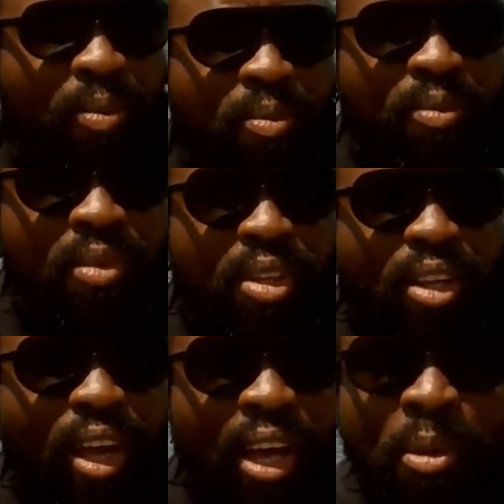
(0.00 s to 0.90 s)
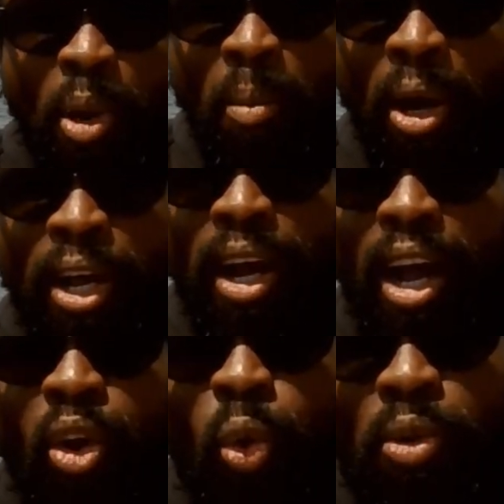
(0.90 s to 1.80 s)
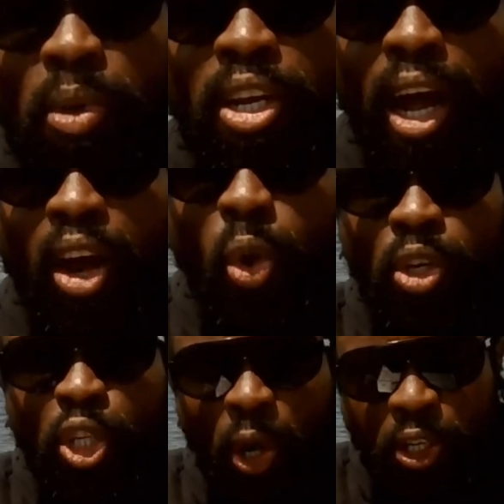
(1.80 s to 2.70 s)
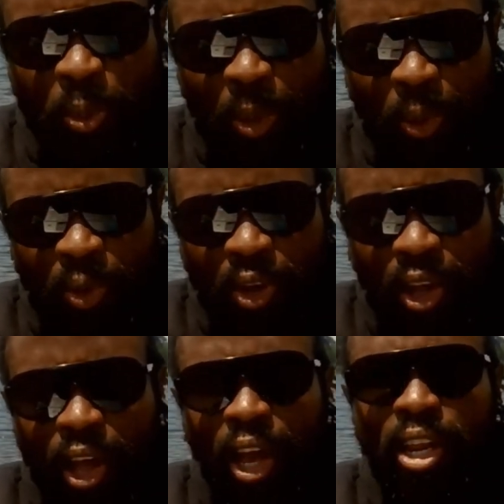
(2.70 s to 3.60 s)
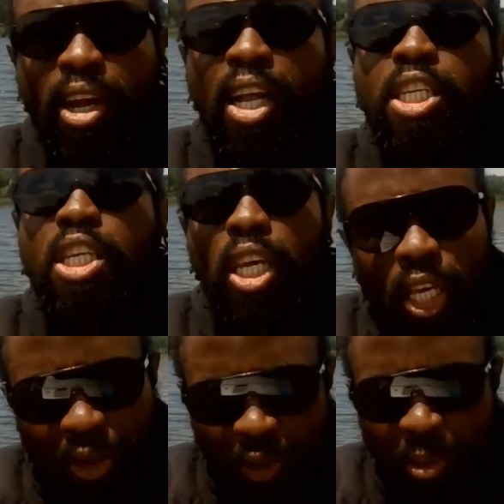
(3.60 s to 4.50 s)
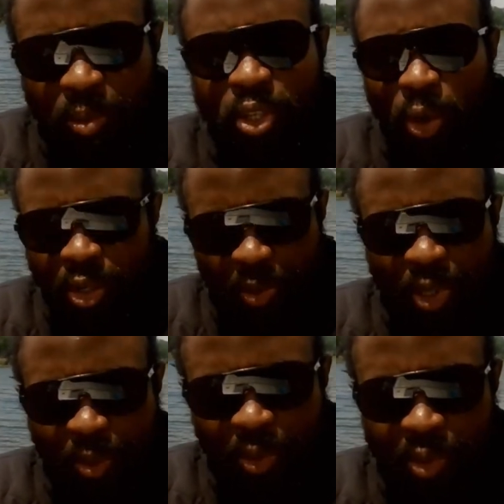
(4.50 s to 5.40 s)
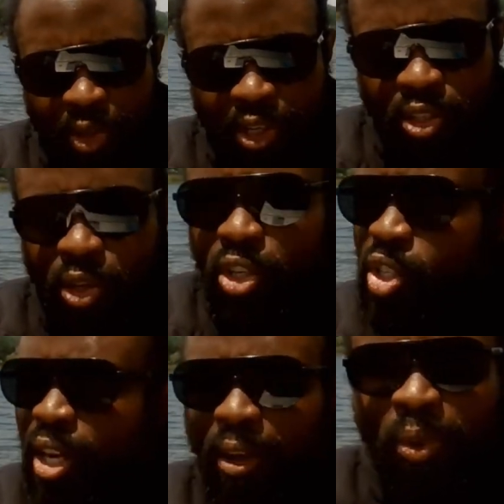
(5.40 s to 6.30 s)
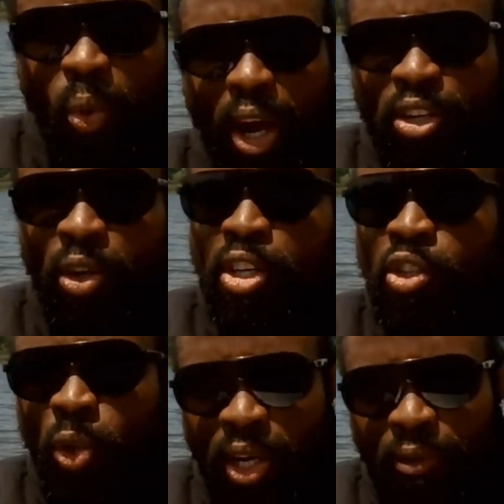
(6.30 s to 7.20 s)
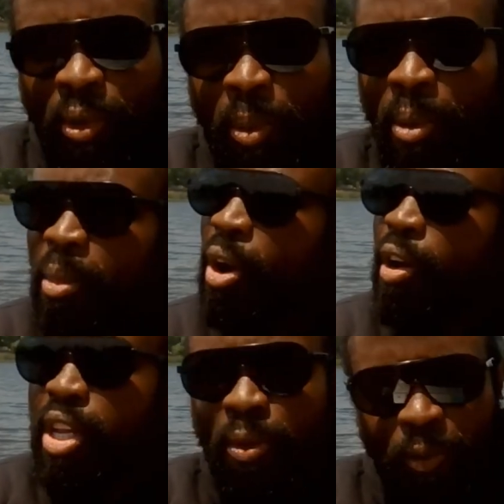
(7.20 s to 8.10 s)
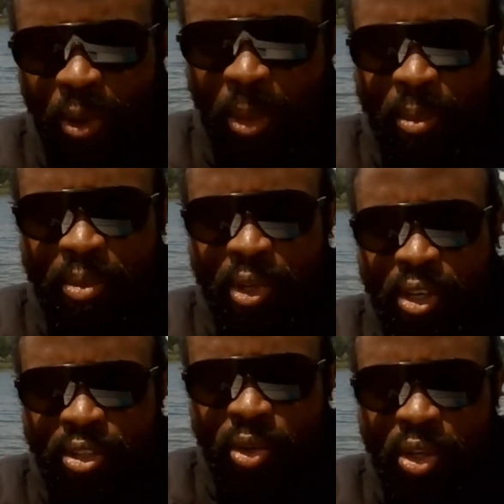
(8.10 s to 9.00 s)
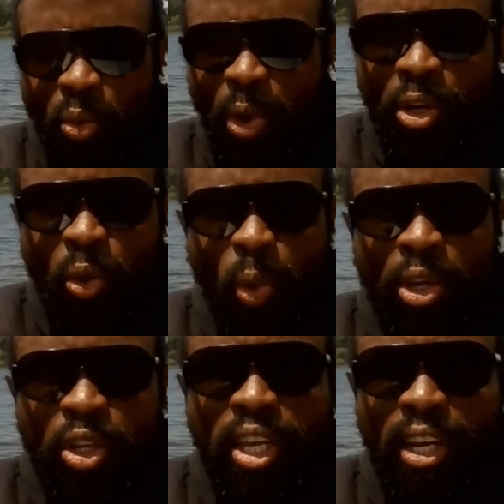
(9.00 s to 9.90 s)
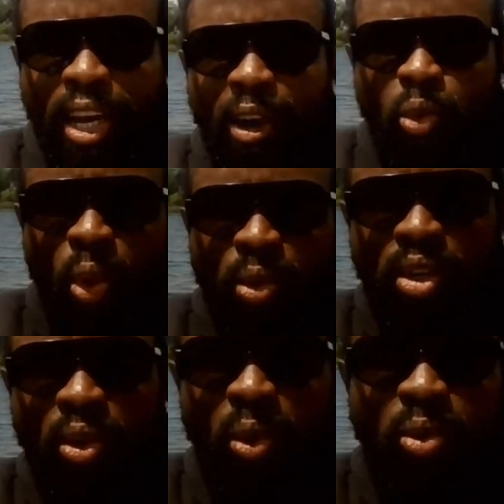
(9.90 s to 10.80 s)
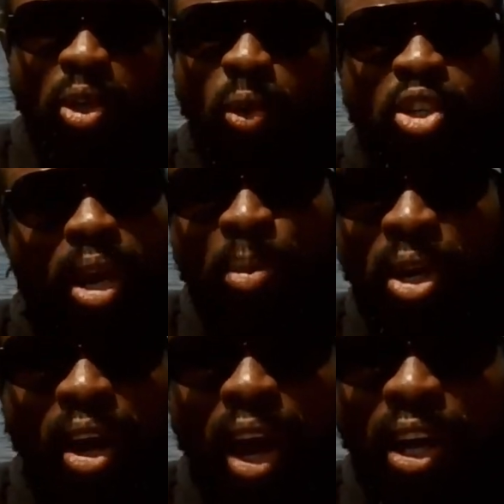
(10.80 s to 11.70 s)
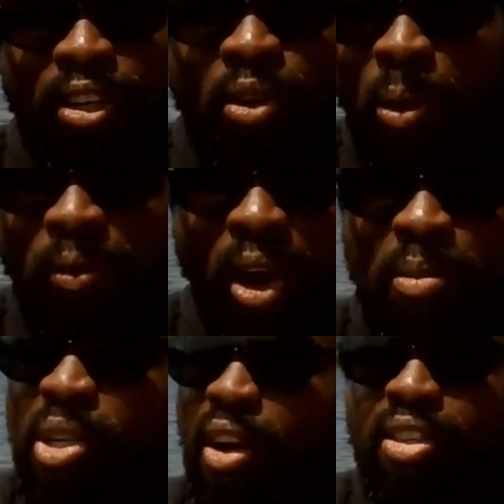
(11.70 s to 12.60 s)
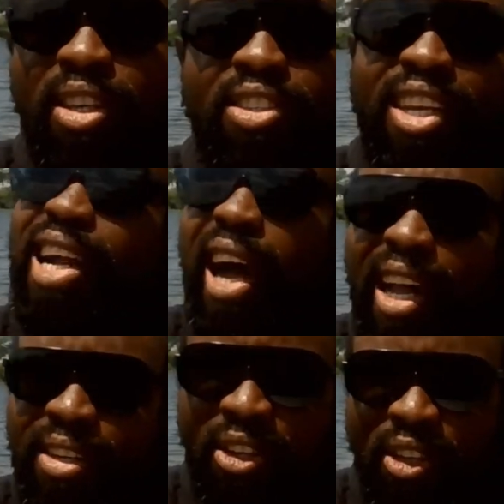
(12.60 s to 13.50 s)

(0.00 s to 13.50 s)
And remember, you got good, you got good church people, and you got evil church people. So you still have to watch how you drink from them or eat from them. So you, when you when you take that road, you don't you don't drop your God in no farm because they say God.